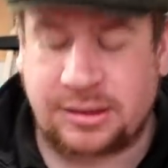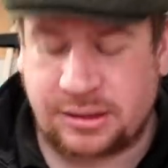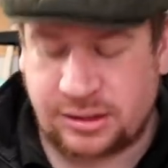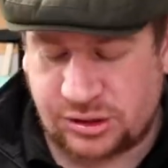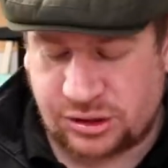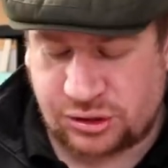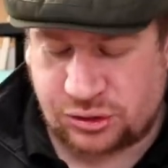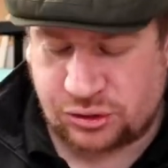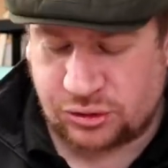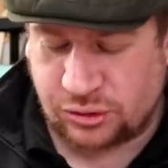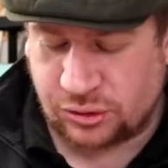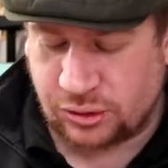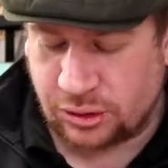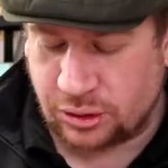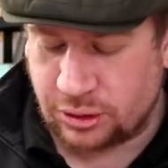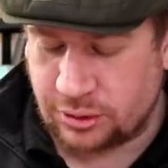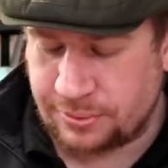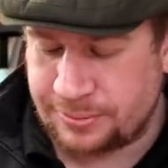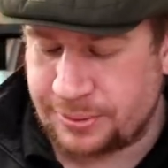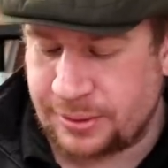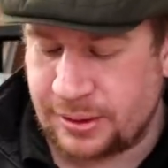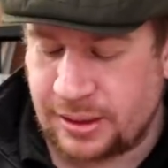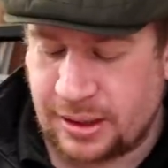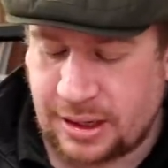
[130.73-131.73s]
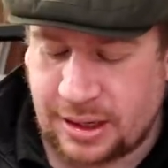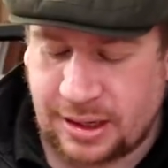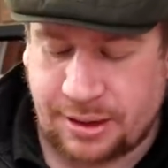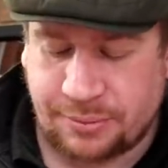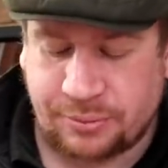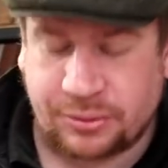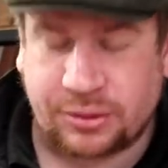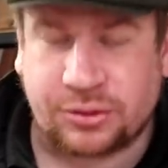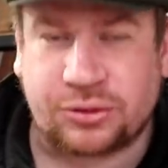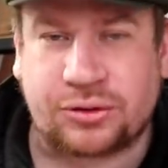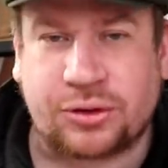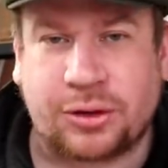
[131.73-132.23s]
strung up, and
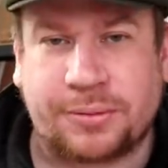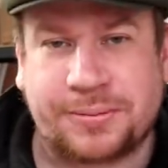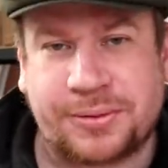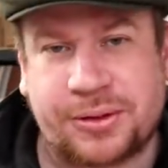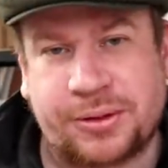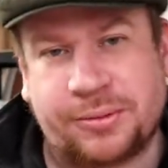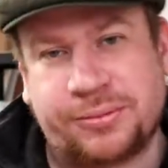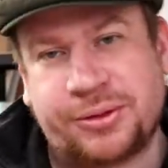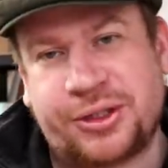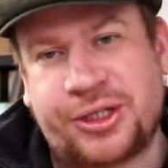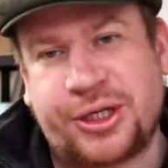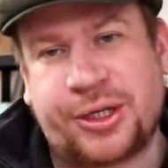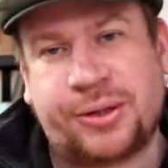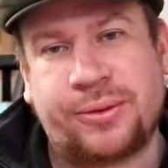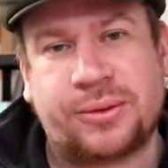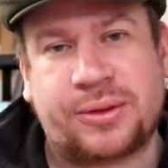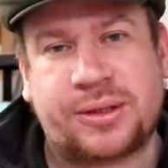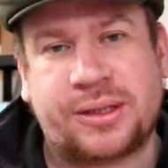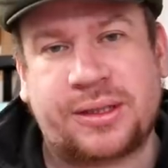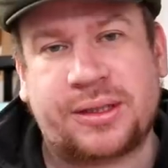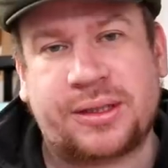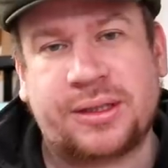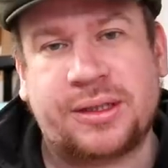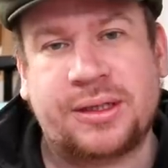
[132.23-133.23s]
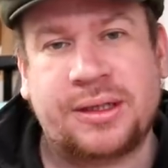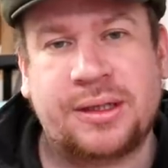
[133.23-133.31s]
then we'll drop some jute